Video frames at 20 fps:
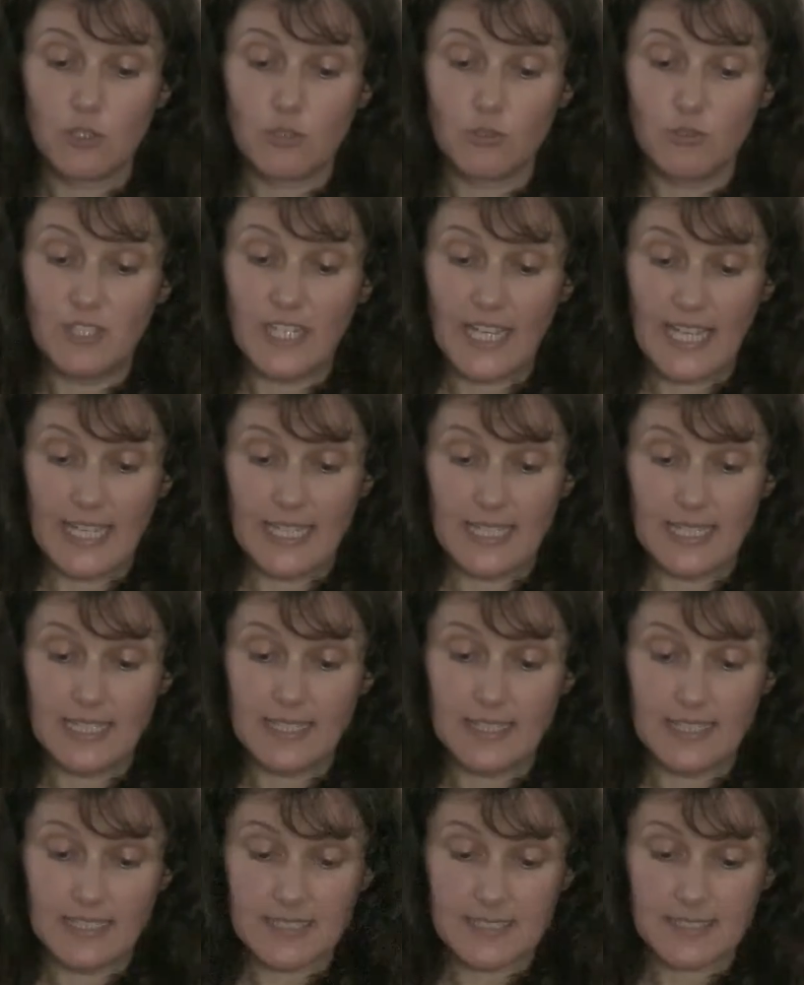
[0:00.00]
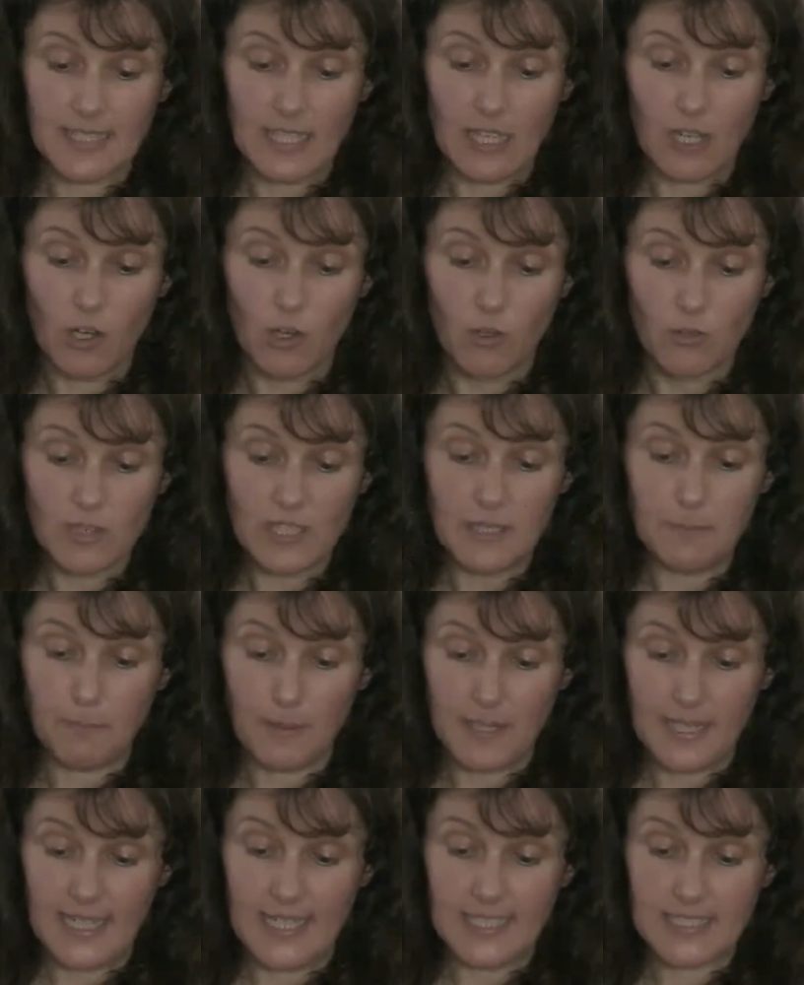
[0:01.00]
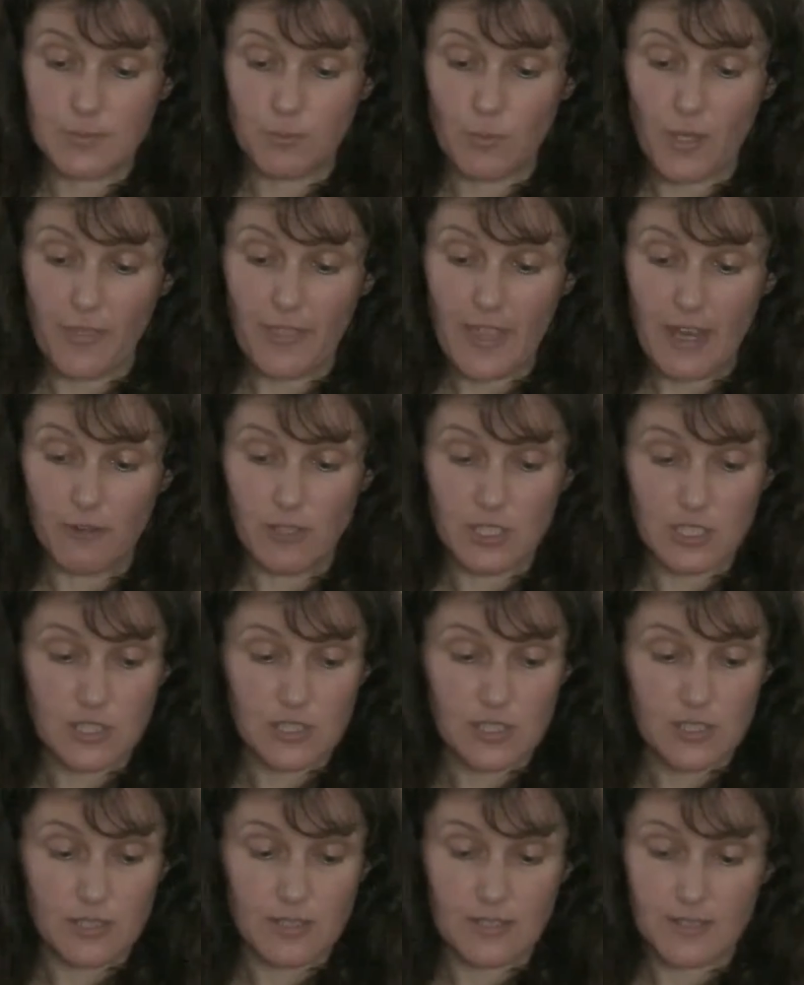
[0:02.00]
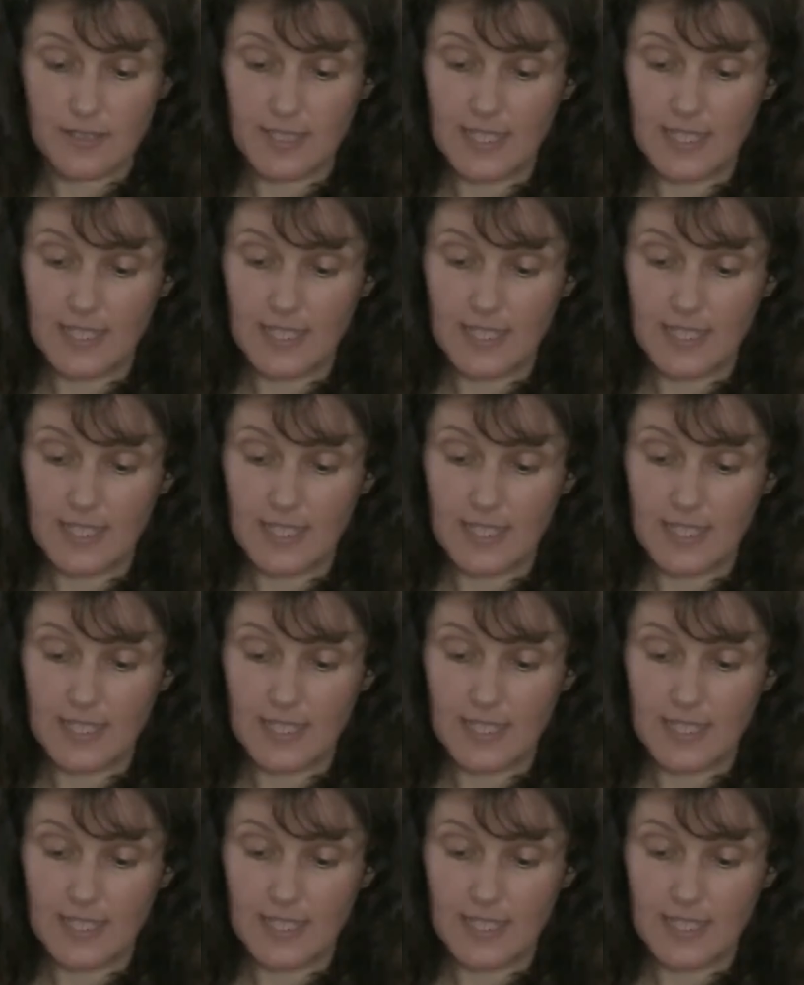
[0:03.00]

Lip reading: Today it is the only place where there is